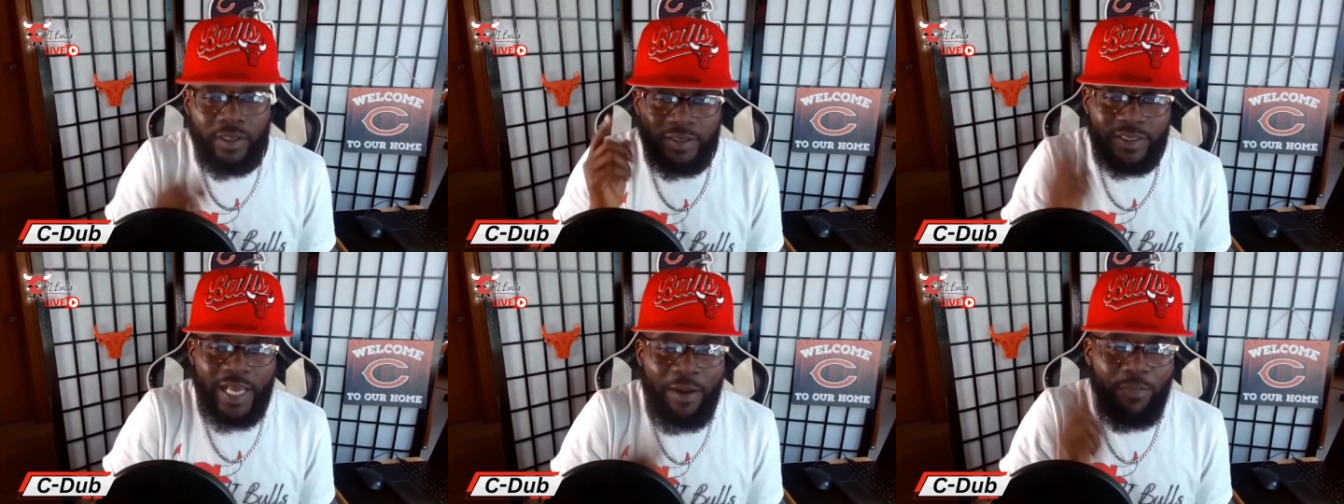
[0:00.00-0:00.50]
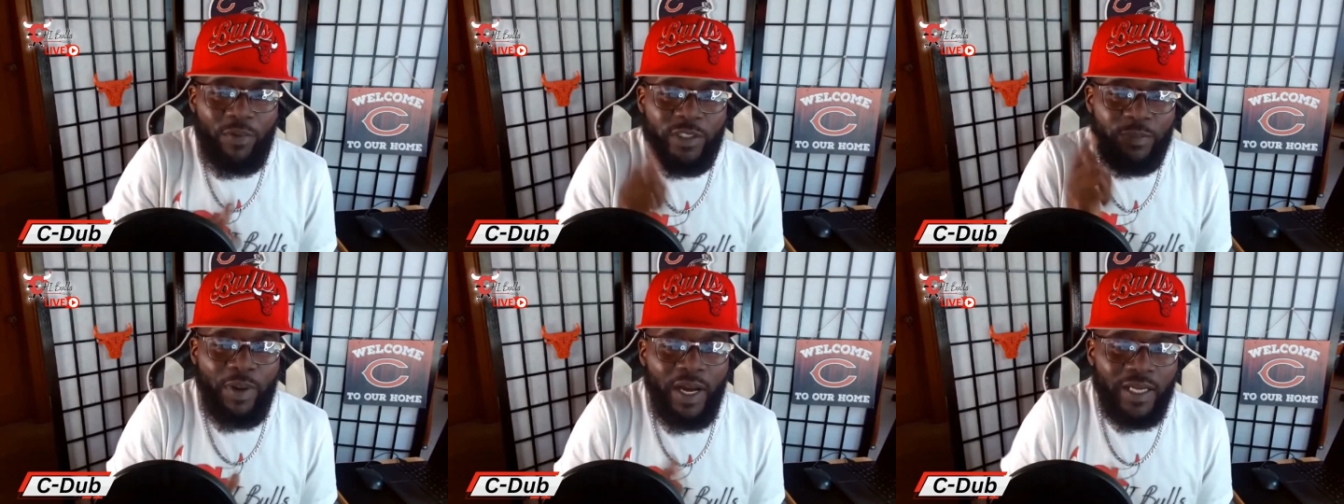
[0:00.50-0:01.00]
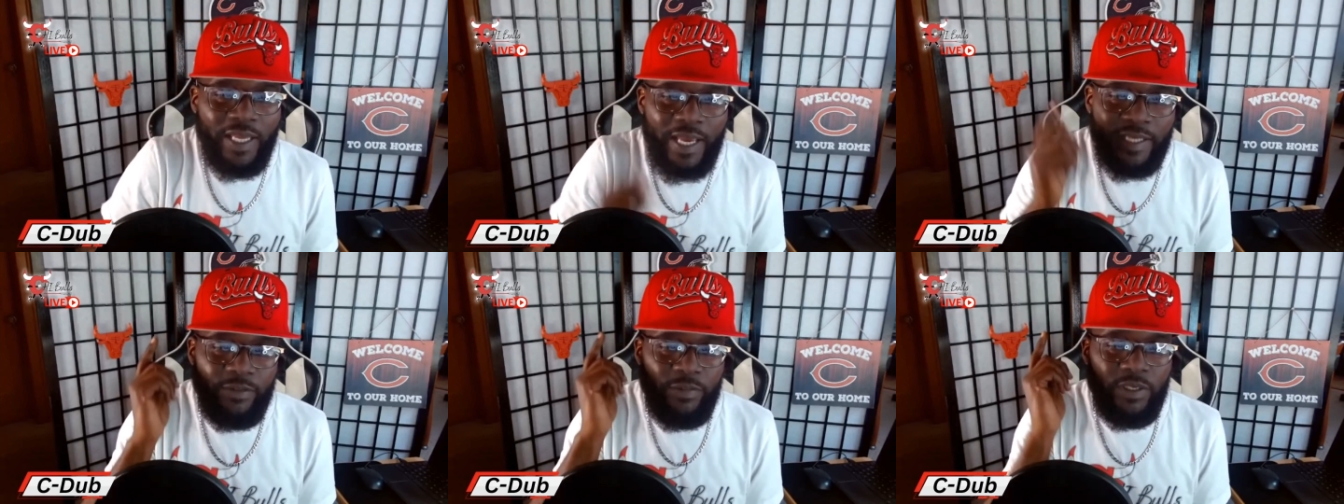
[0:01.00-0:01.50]
Chi Bulls
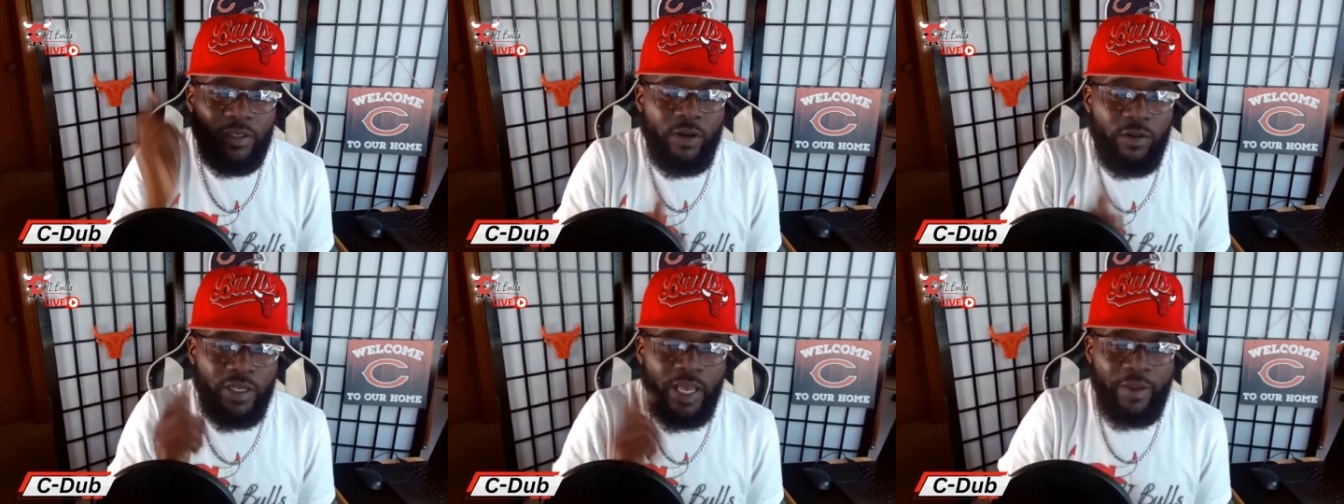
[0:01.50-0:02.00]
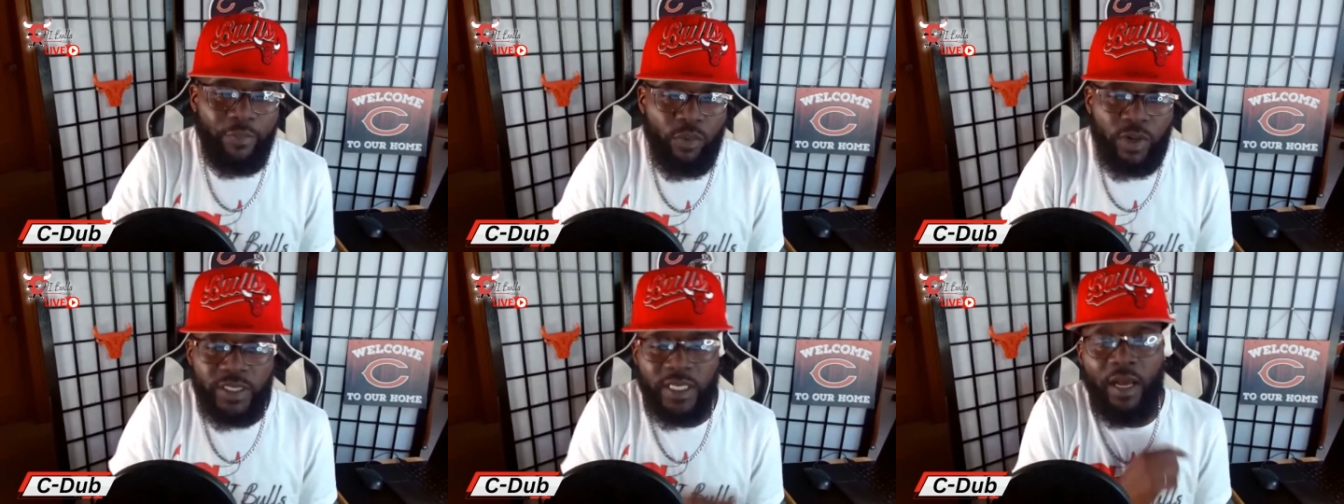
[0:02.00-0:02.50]
podcast with the Cognac Boys.